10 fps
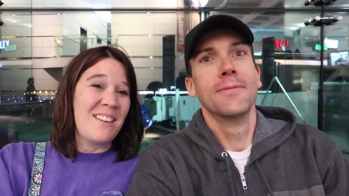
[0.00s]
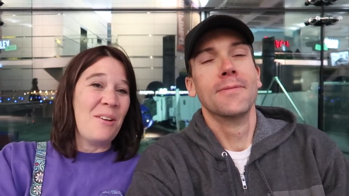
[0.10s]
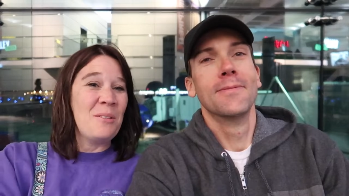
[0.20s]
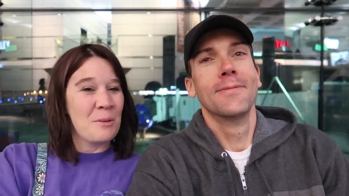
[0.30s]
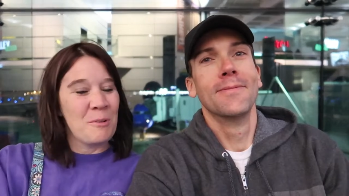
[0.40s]

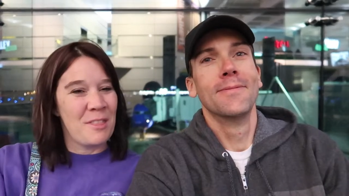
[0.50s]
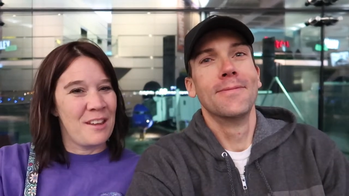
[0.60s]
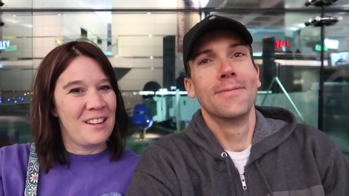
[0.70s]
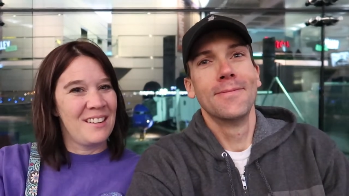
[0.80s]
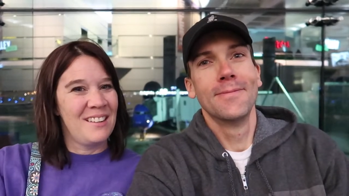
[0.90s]
Speaker 1: only one
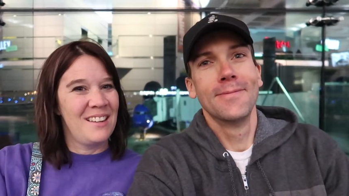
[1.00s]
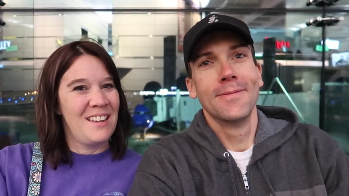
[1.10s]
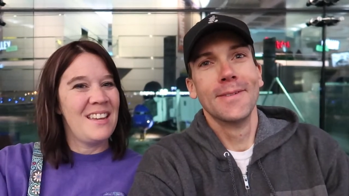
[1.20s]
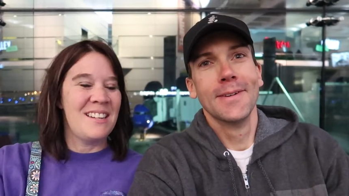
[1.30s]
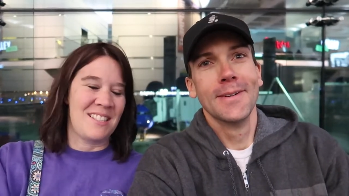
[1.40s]
thing.
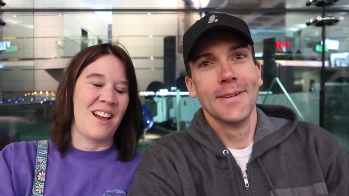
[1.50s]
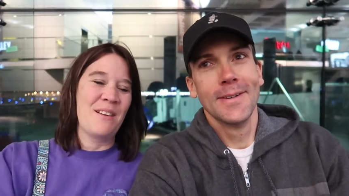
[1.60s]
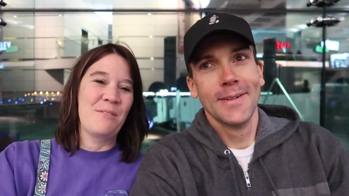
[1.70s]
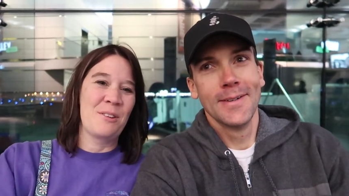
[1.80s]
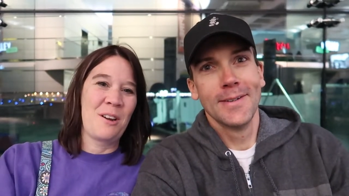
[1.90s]
It is
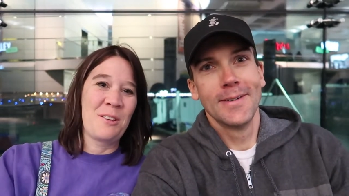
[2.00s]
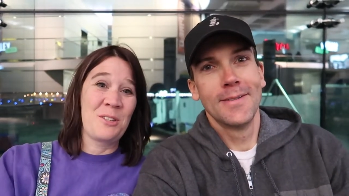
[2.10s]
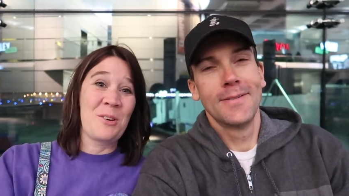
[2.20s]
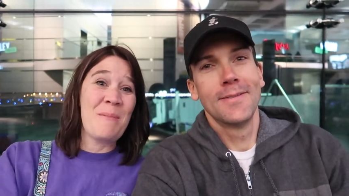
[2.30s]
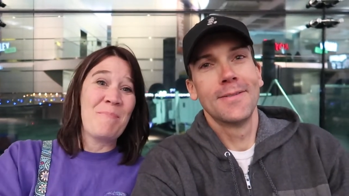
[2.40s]
time for another
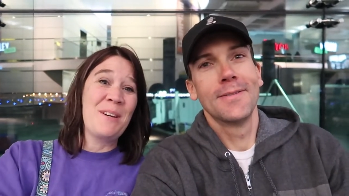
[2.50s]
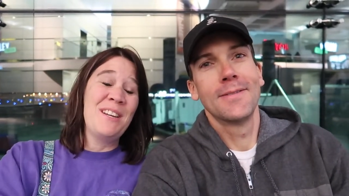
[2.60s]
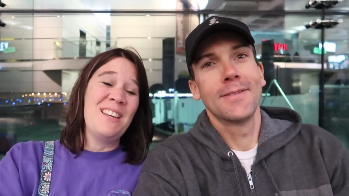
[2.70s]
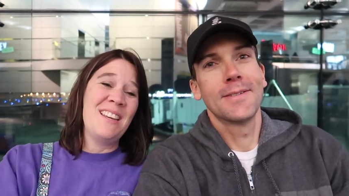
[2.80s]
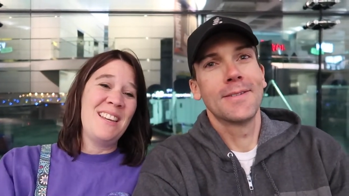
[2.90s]
trip.
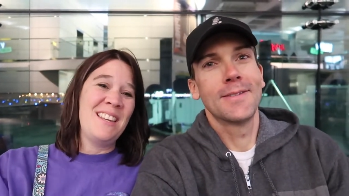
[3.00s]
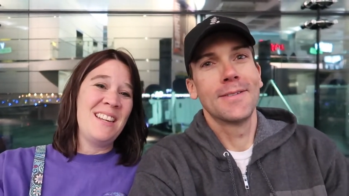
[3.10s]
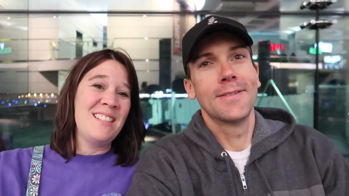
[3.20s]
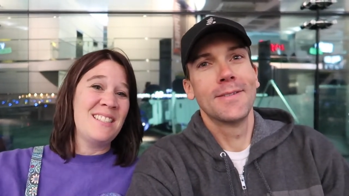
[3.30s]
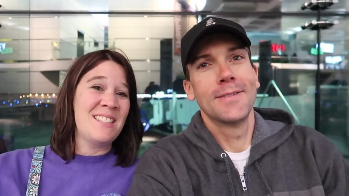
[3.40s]
It
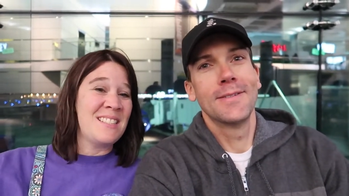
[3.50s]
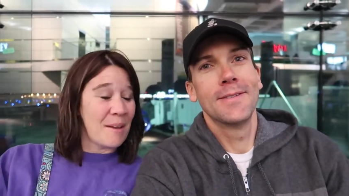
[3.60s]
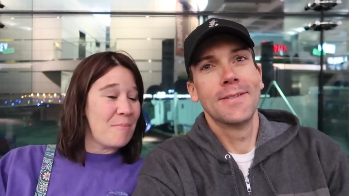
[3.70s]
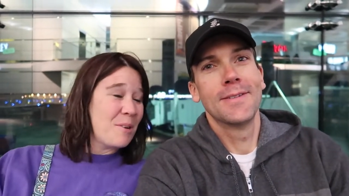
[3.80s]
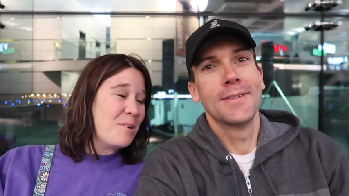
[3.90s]
is
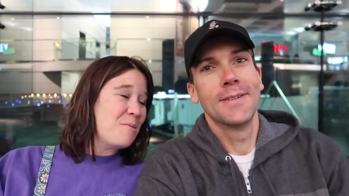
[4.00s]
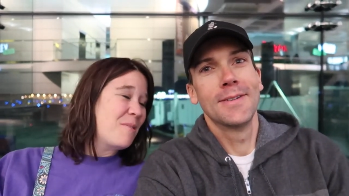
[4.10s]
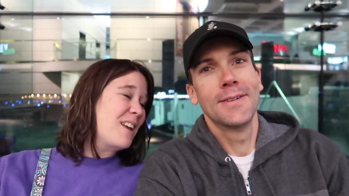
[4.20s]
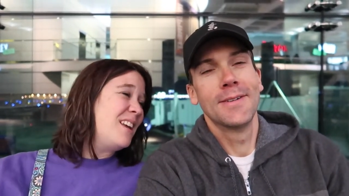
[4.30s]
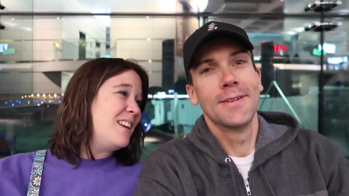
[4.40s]
December.
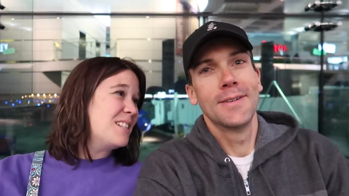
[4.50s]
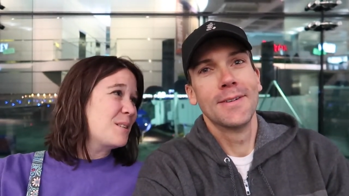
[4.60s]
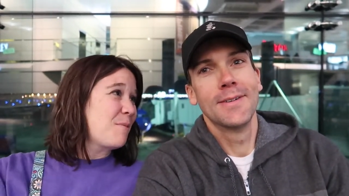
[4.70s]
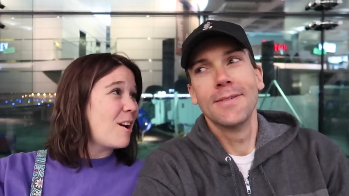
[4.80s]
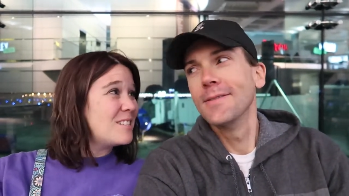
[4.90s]
We
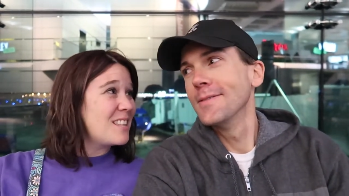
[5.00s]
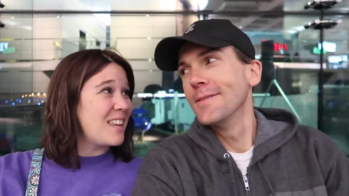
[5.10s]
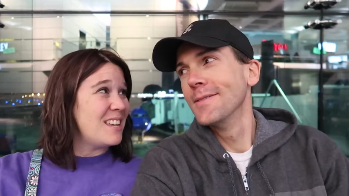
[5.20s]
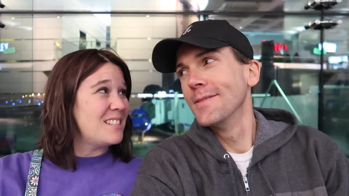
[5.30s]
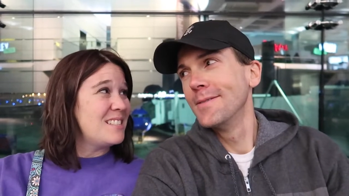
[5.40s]
surprised the
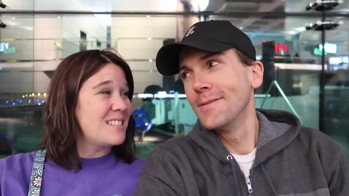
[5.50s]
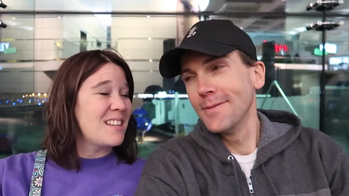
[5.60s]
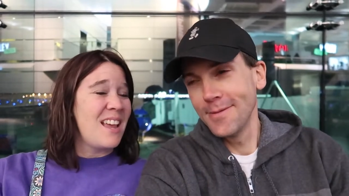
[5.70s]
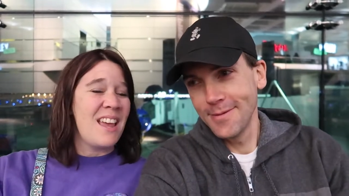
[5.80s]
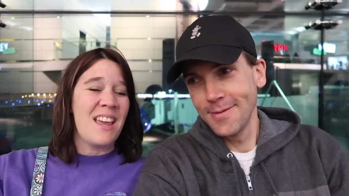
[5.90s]
kids
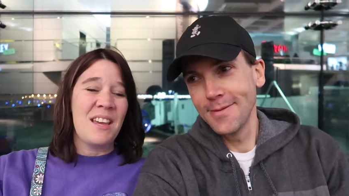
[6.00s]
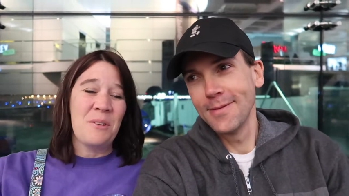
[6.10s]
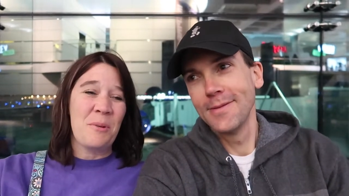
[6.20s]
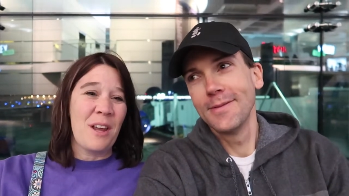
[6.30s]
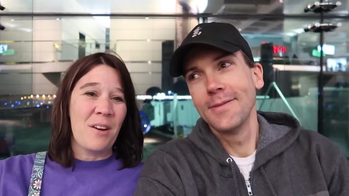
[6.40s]

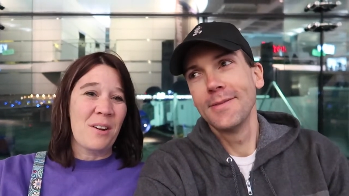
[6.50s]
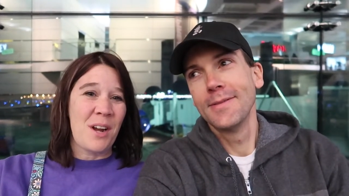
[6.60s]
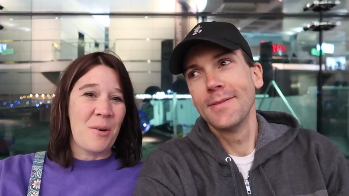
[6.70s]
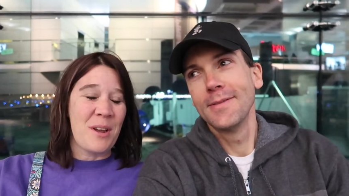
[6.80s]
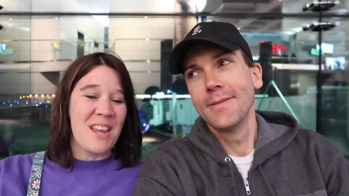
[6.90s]
and we are
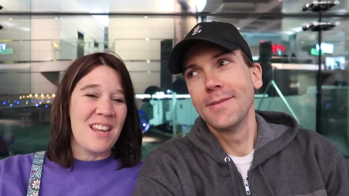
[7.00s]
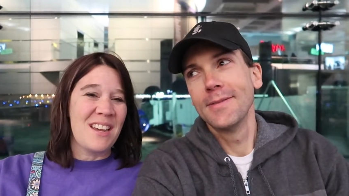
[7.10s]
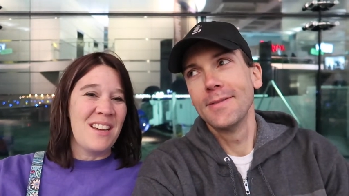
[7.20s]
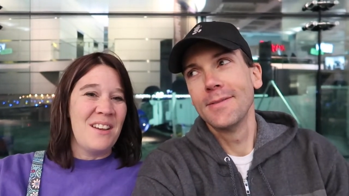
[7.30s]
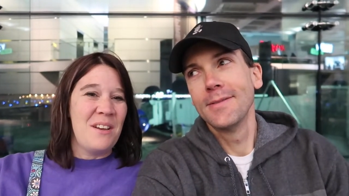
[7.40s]
going
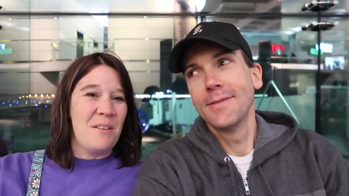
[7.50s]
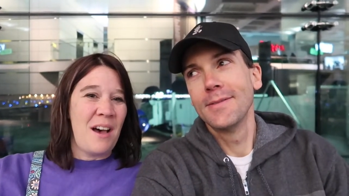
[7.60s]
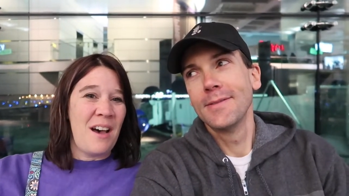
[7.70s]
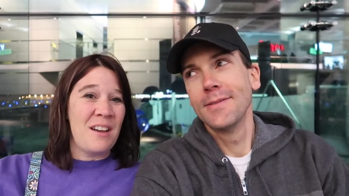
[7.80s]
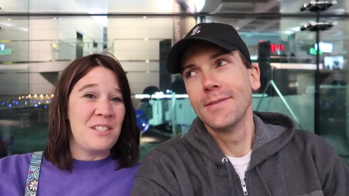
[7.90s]

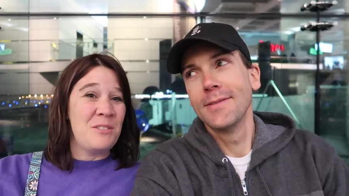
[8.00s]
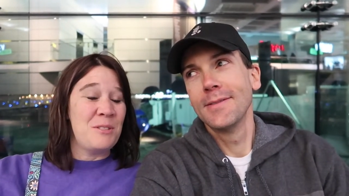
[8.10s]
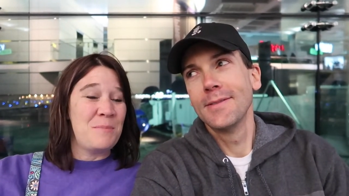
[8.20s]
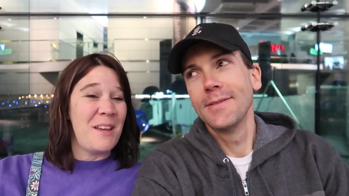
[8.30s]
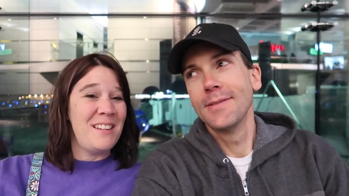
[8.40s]
uh, to
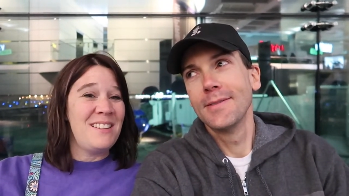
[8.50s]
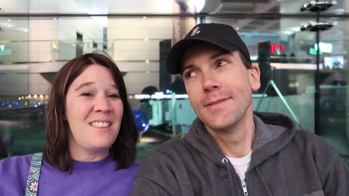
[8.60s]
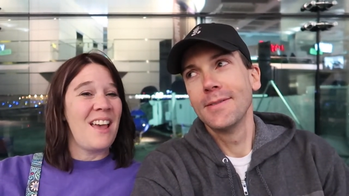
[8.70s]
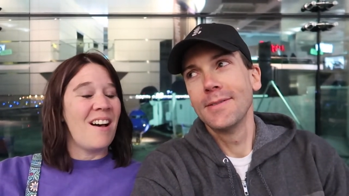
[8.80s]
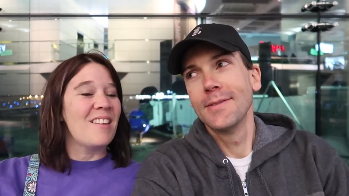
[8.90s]
spend
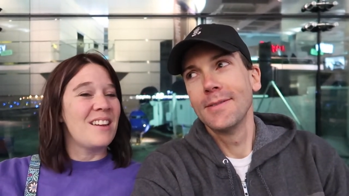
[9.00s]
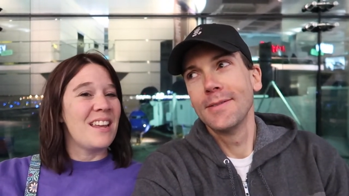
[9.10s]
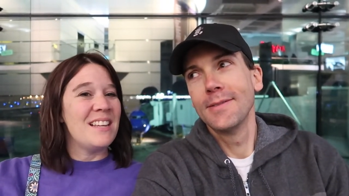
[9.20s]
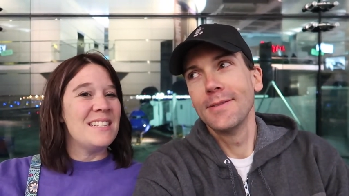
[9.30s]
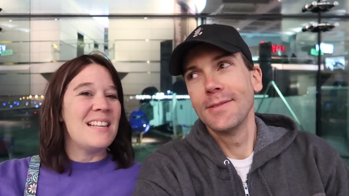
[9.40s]
the
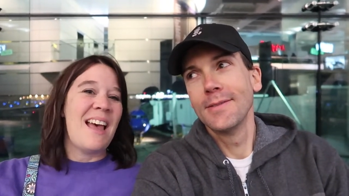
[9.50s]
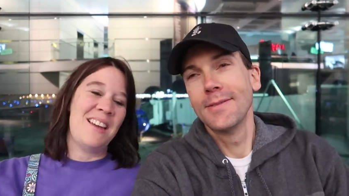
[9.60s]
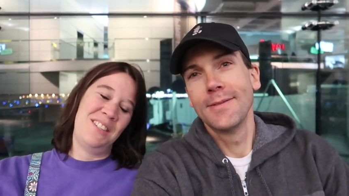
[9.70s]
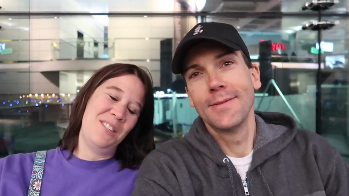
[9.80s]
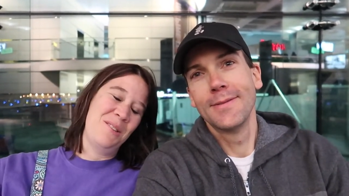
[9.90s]
holidays
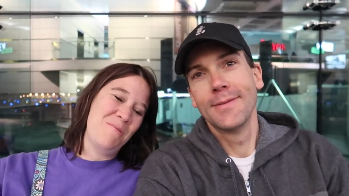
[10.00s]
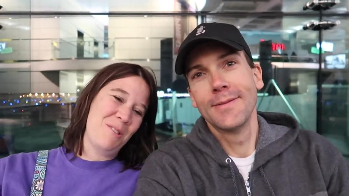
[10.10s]
at Disney